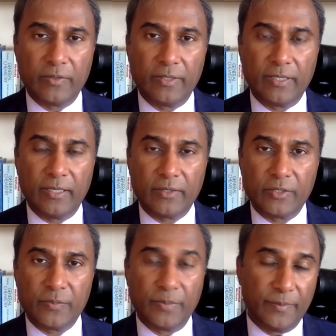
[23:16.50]
their
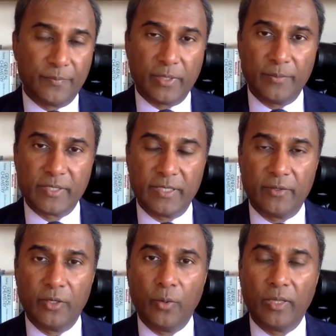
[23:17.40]
doctors, but the problem is they
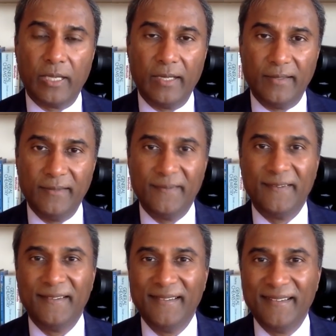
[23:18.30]
don't know a lot.
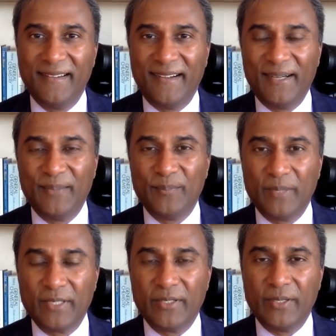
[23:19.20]

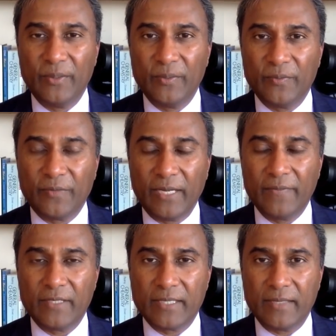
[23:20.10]
But 5
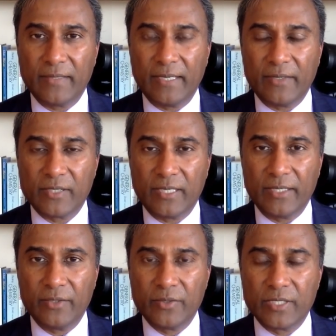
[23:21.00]
to 10,000
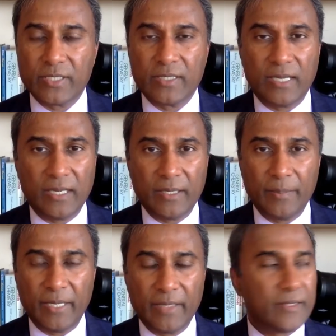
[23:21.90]
IUs is not a
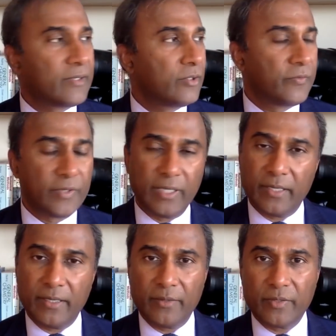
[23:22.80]
bad thing to do if you're
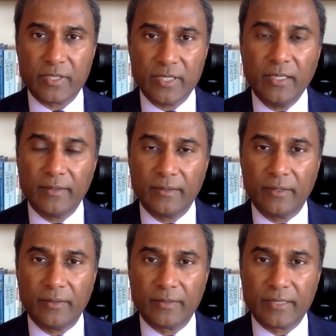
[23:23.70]
not out in the sun
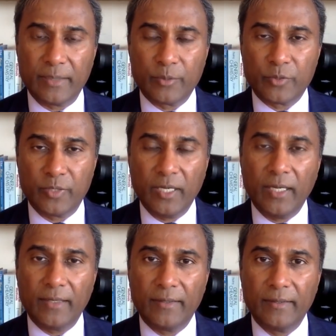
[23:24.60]
all the time, which we're
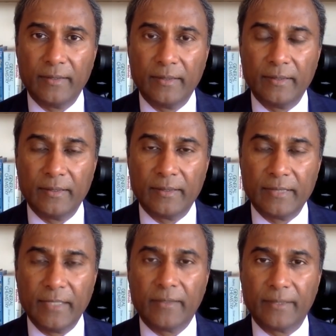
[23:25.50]
not
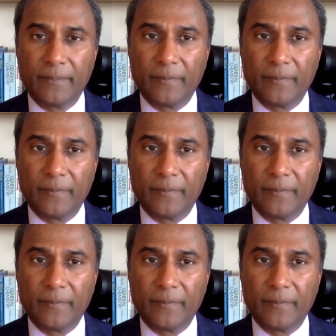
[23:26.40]
daily.